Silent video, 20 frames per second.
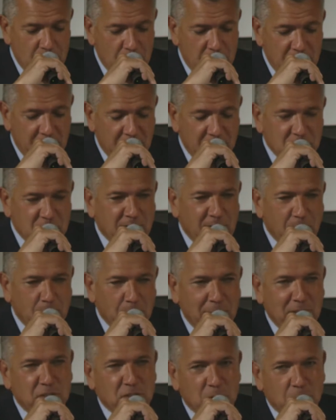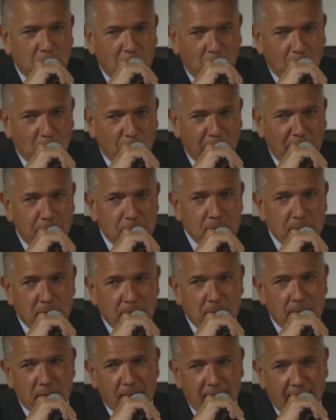It is an ambitious program.
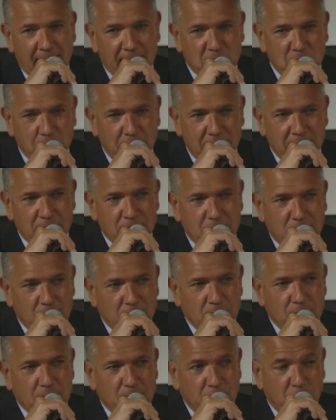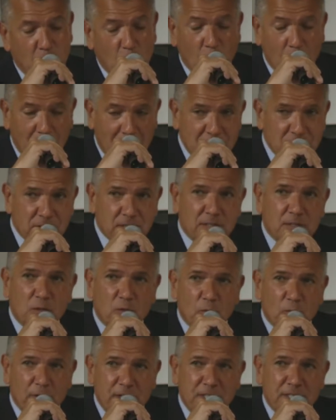I spent 4 months
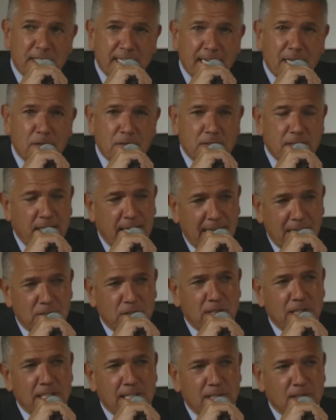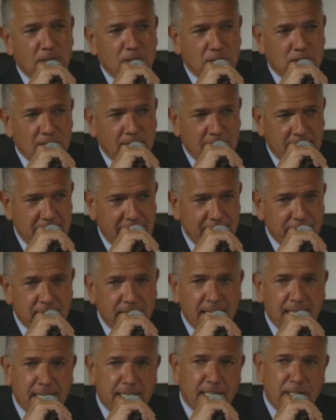reaching out to national leaders like David
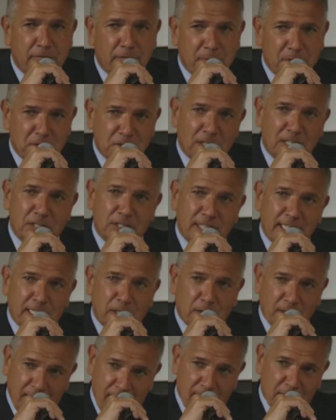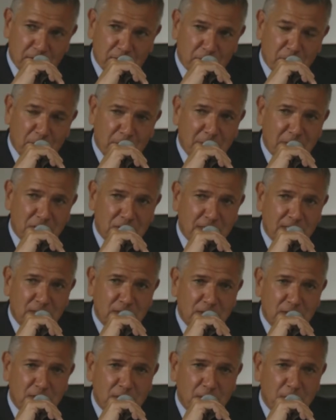Kennedy from the John Jay College of Criminal
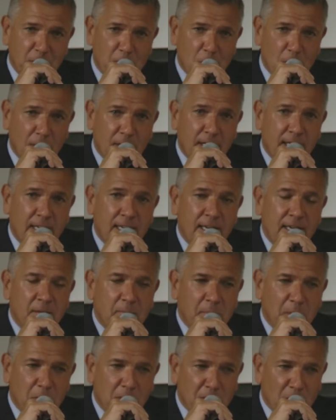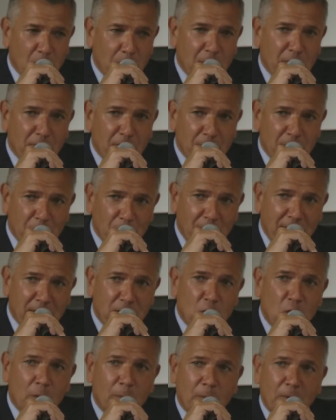Justice in New York, Bo Kilmer from the RAND
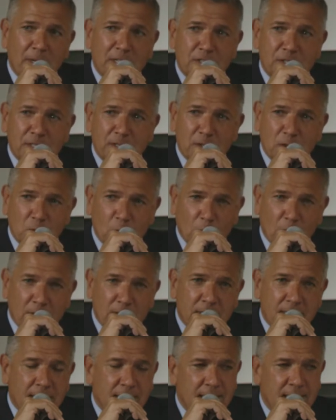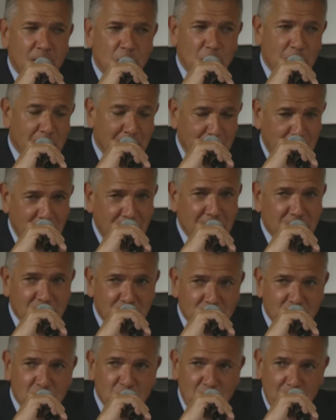Corporation, who worked with my
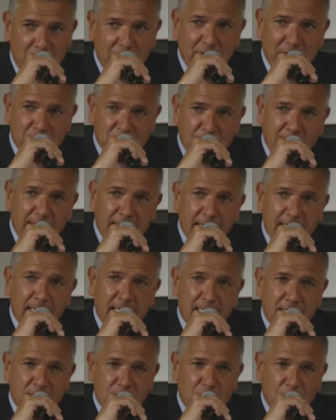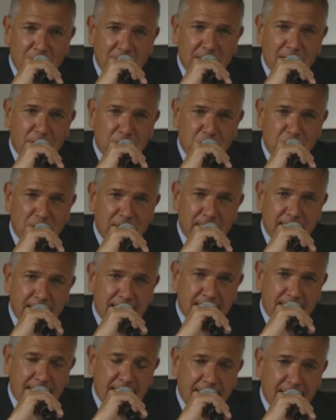predecessor, Supervisor Haney, on the Street Level Drug
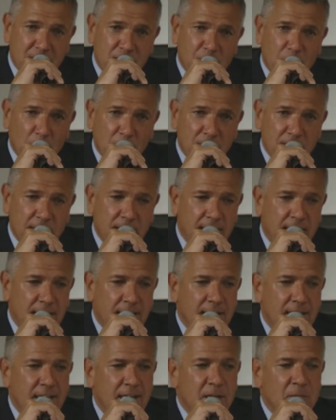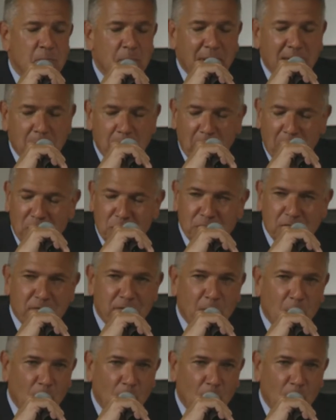Dealing Task Force, Mike Marshall from